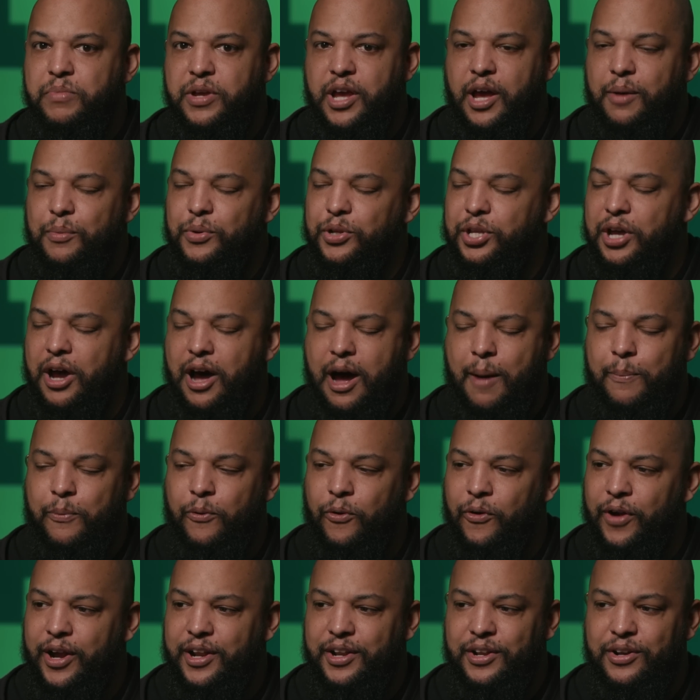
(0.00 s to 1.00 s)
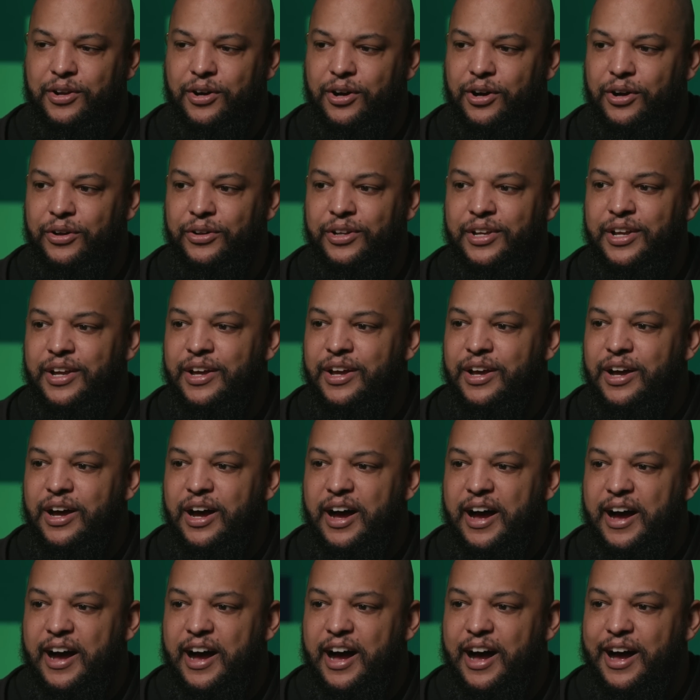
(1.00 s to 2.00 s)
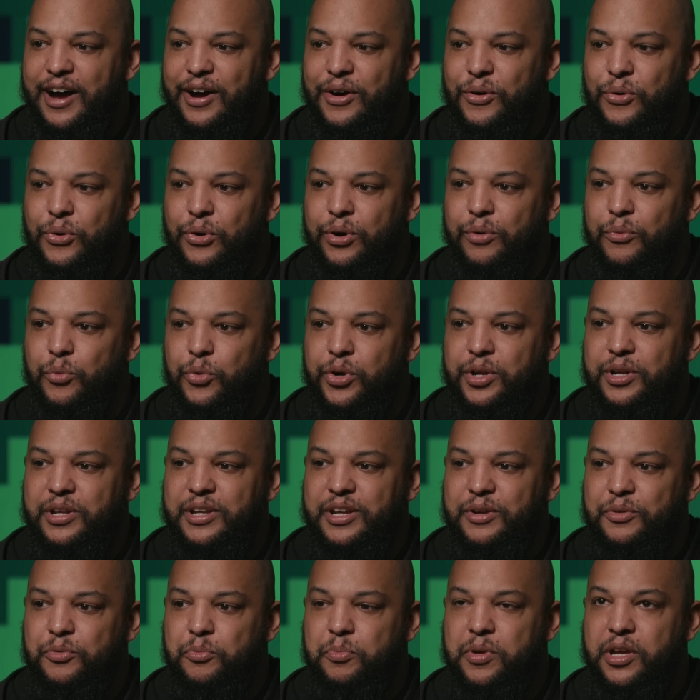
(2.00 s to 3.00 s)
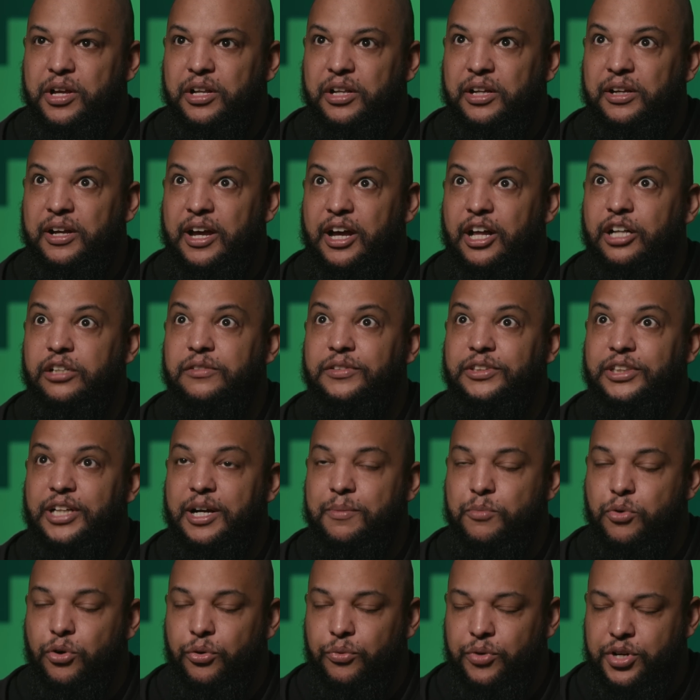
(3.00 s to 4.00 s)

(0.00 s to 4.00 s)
be able to operate at all, it would be a hell of a lot more